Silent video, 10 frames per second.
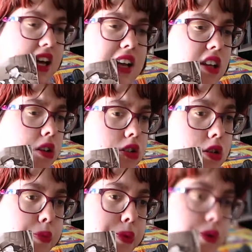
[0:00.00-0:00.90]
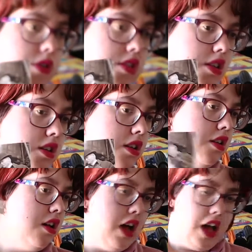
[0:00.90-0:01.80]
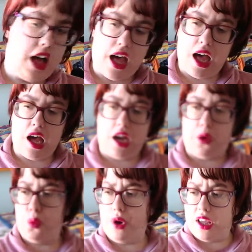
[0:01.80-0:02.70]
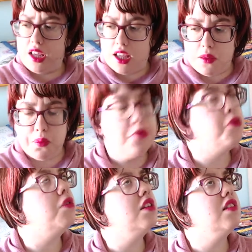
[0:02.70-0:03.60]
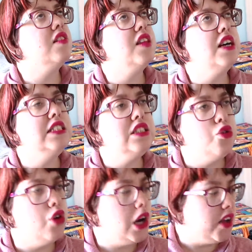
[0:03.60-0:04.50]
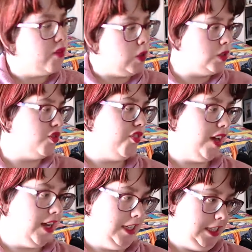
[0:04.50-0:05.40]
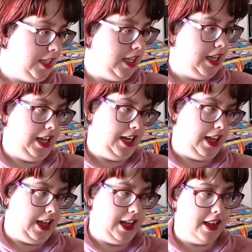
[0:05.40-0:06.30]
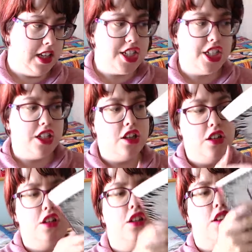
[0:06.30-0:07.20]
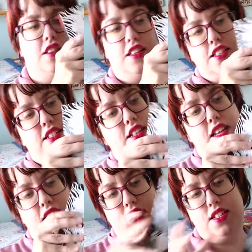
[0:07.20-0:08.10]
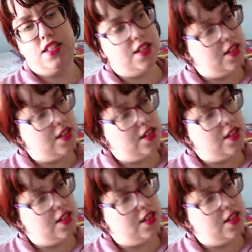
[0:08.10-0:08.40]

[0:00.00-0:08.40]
I also bought a YA book that you are able to find in English. This is